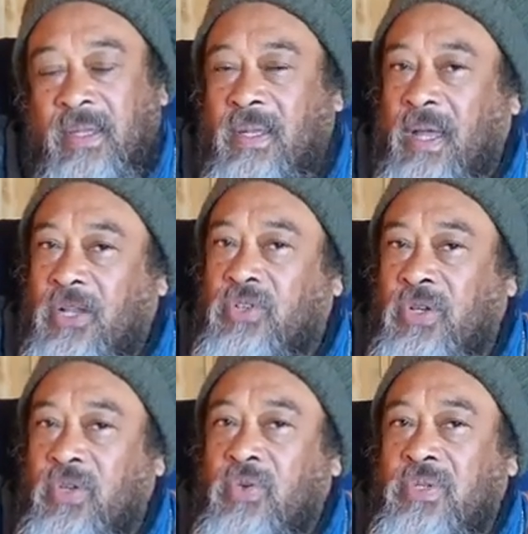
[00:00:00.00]
They're
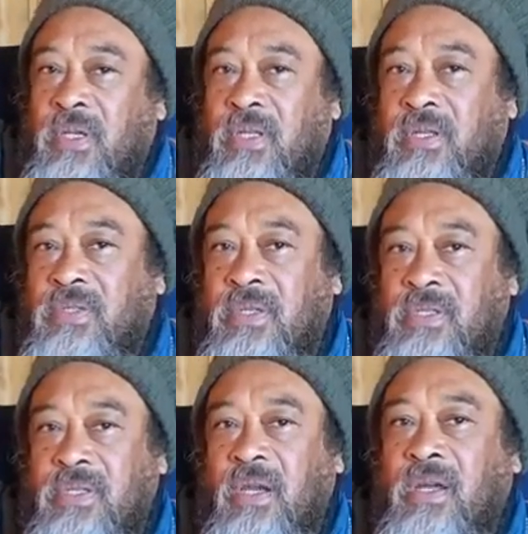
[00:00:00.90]
actually using this to
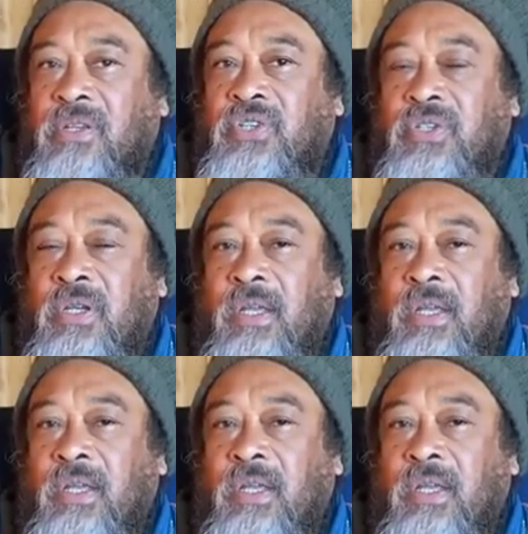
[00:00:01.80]
search.